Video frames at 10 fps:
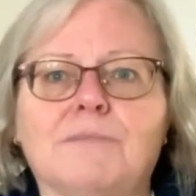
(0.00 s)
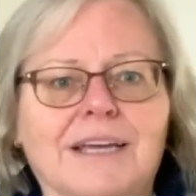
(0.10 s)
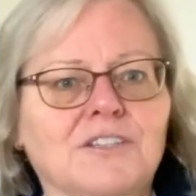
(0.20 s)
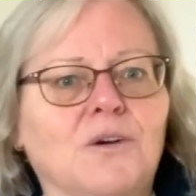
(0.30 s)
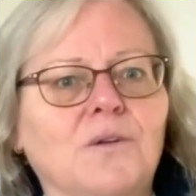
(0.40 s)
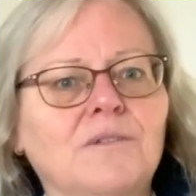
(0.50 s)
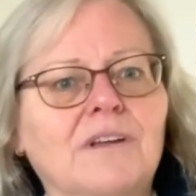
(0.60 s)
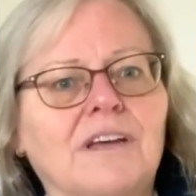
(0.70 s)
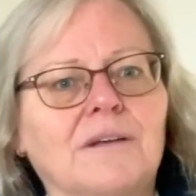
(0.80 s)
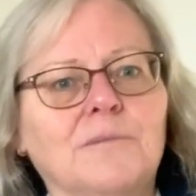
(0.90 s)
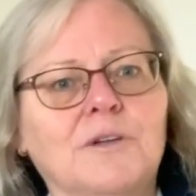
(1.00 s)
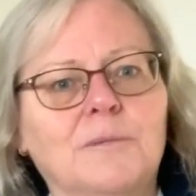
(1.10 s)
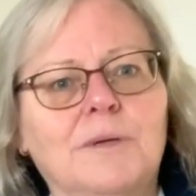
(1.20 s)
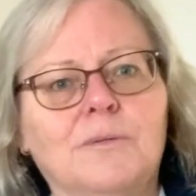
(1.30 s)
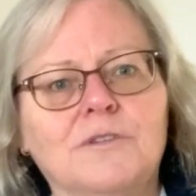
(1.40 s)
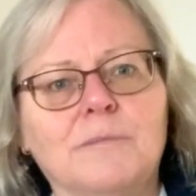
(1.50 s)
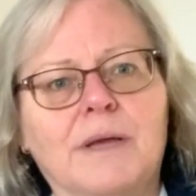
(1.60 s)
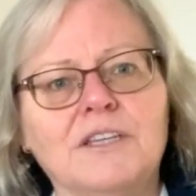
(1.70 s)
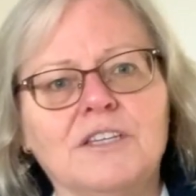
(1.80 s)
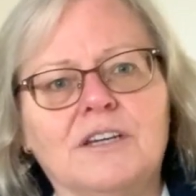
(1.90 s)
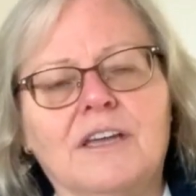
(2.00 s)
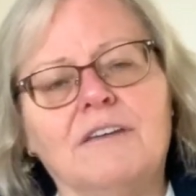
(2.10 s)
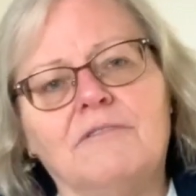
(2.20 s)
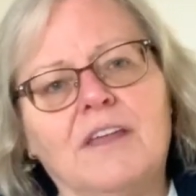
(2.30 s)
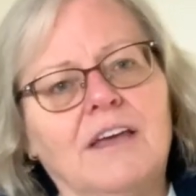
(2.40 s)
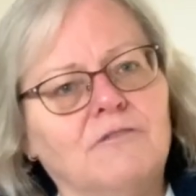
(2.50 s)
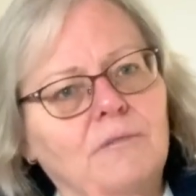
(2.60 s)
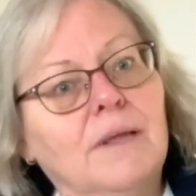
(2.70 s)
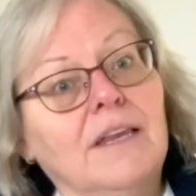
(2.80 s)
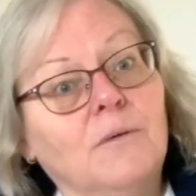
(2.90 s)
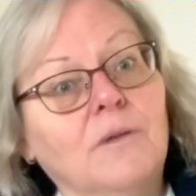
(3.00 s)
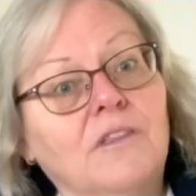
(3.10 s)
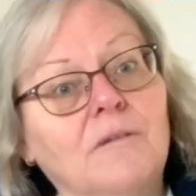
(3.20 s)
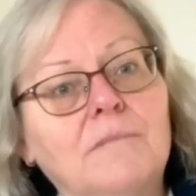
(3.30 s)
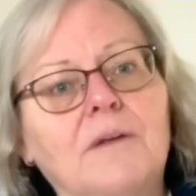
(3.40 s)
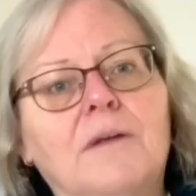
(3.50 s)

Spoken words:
Makaton with people with dementia if they're familiar with them.